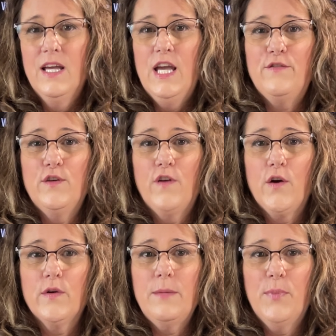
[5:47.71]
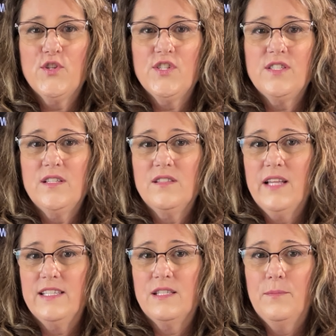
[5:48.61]
If you've already purchased this
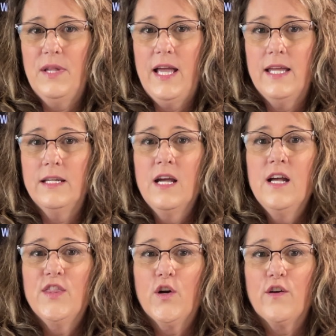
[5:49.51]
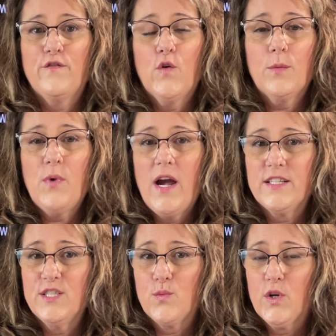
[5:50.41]
lesson plan, there are 4
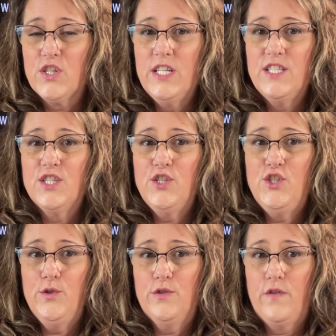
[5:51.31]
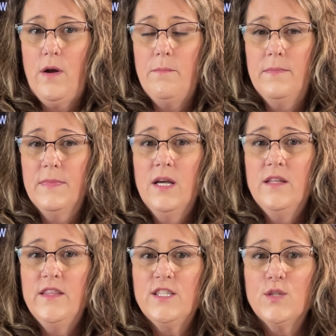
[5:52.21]
practice worksheets to choose from.
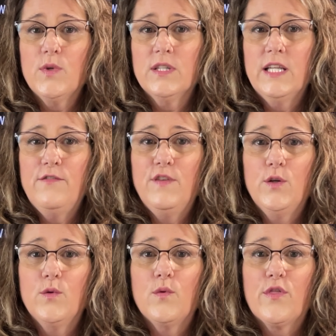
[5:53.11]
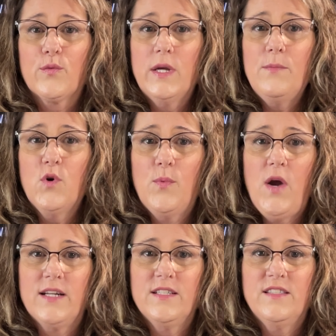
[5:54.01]
This will leave you 3 more
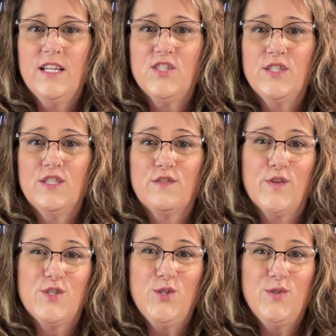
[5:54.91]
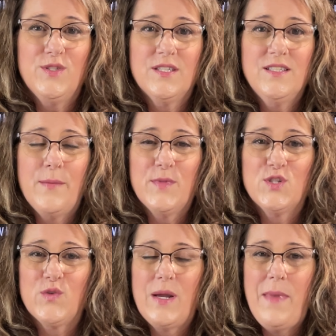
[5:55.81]
practice sessions for students to
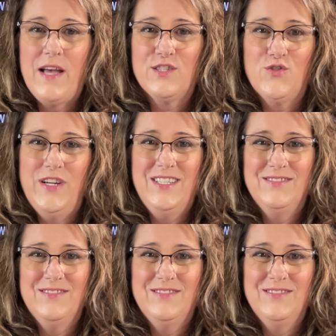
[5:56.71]
demonstrate mastery.